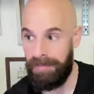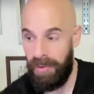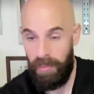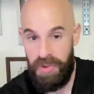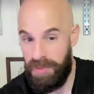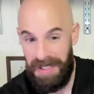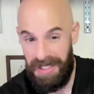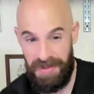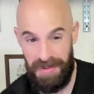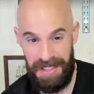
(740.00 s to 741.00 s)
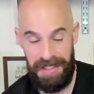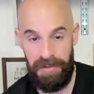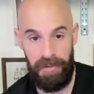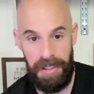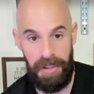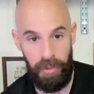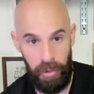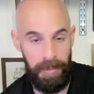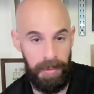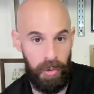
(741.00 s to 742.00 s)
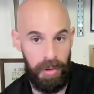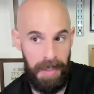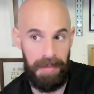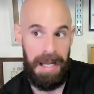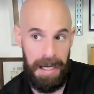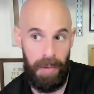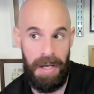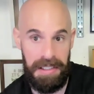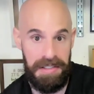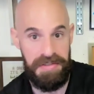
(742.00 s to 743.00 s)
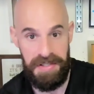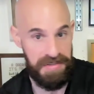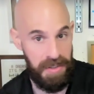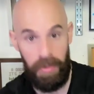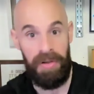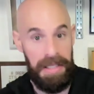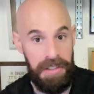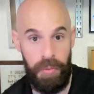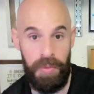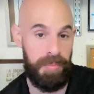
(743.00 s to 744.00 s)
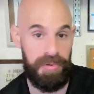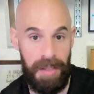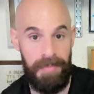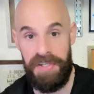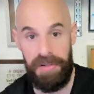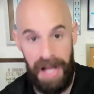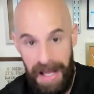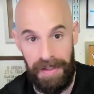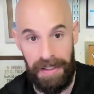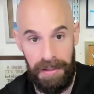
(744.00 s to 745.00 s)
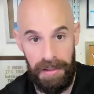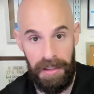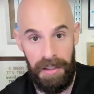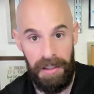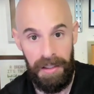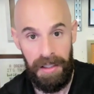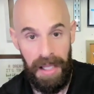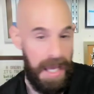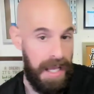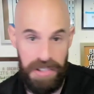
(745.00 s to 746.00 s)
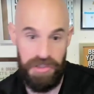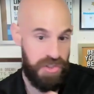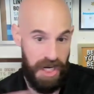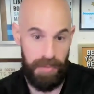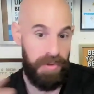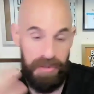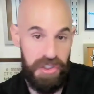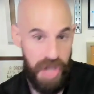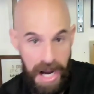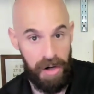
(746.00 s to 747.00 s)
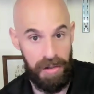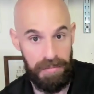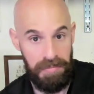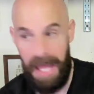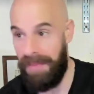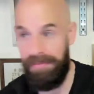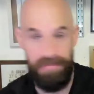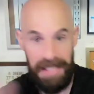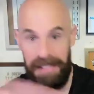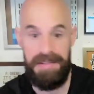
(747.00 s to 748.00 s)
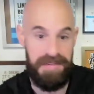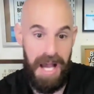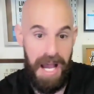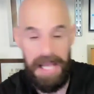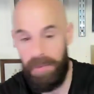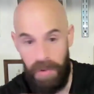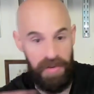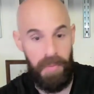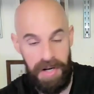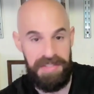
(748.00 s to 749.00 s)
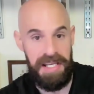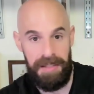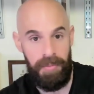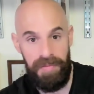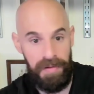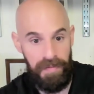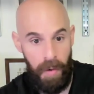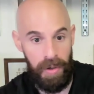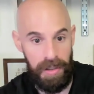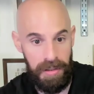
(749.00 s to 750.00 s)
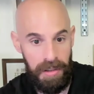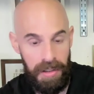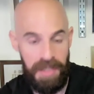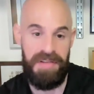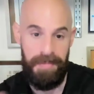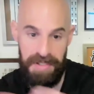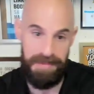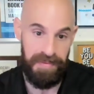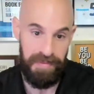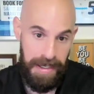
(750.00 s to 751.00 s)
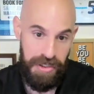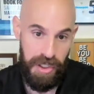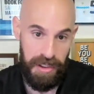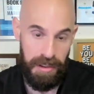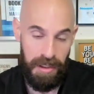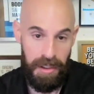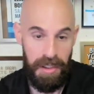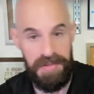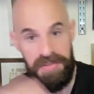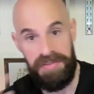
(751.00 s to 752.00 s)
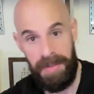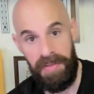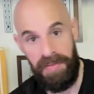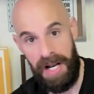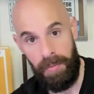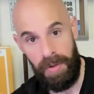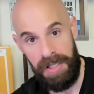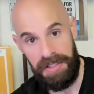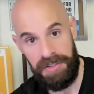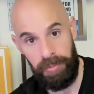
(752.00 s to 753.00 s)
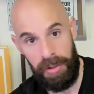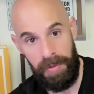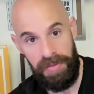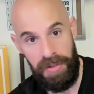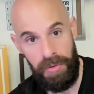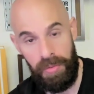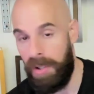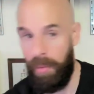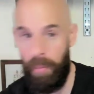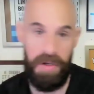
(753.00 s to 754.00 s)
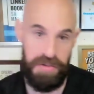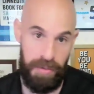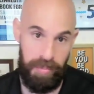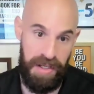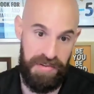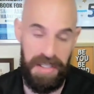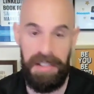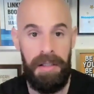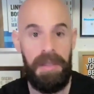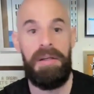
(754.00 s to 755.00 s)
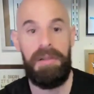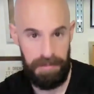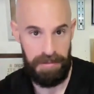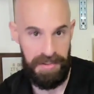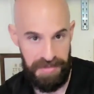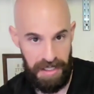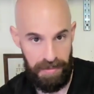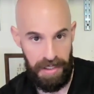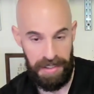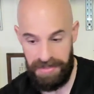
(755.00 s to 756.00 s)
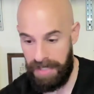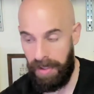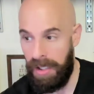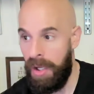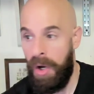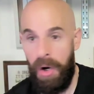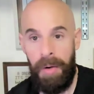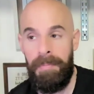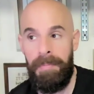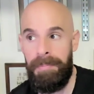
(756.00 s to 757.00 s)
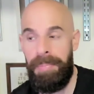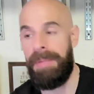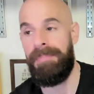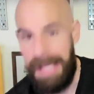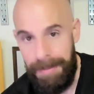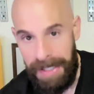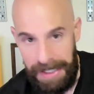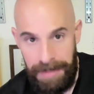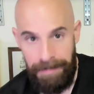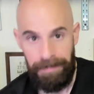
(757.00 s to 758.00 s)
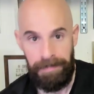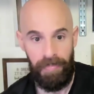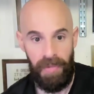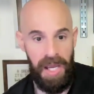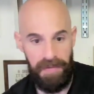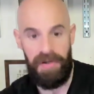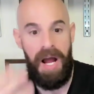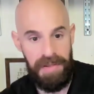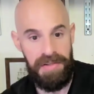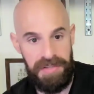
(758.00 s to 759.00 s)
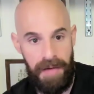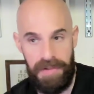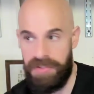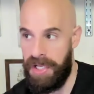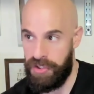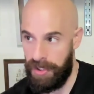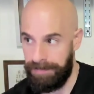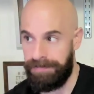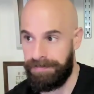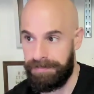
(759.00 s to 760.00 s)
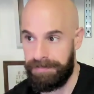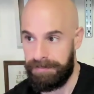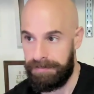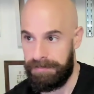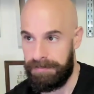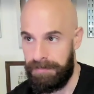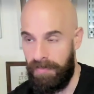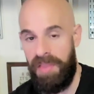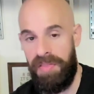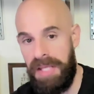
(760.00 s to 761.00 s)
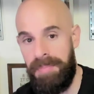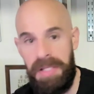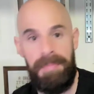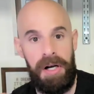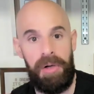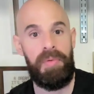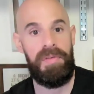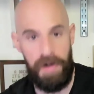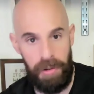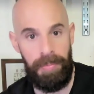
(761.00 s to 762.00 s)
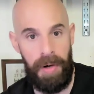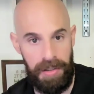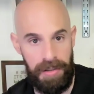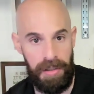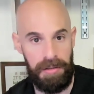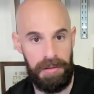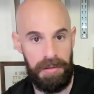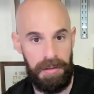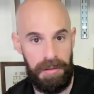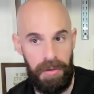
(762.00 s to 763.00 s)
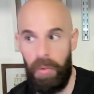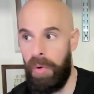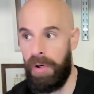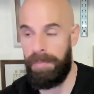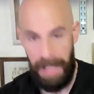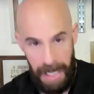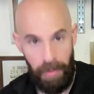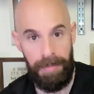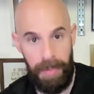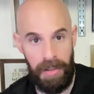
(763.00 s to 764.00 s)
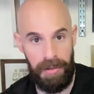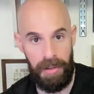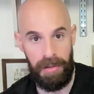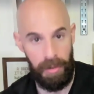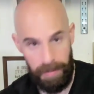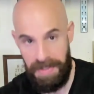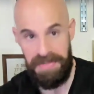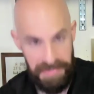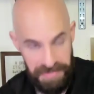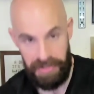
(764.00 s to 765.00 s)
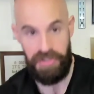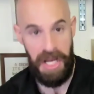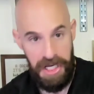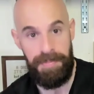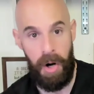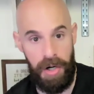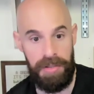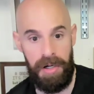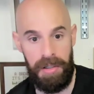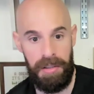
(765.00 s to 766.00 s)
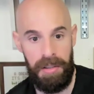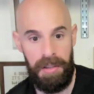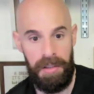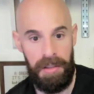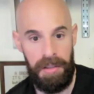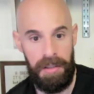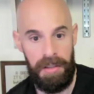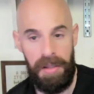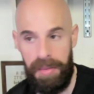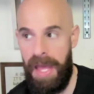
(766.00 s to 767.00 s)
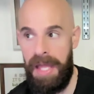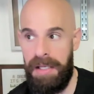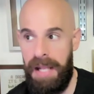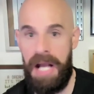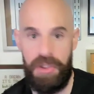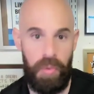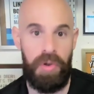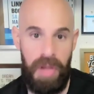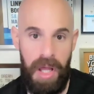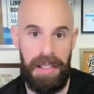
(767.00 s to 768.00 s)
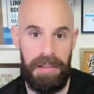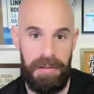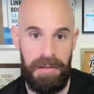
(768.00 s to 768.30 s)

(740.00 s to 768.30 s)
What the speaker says: Would you be interested in learning a little bit more about how I can assist someone like you with the problems that you're having? And I just genuinely share. And they can decide where they want to take it moving forward. Send me some information. This is something that I want to explore with you. What is your pricing? Et cetera, et cetera. But maybe after having this conversation, they'd be a better referral partner or power partner or business exchange partner than an actual client.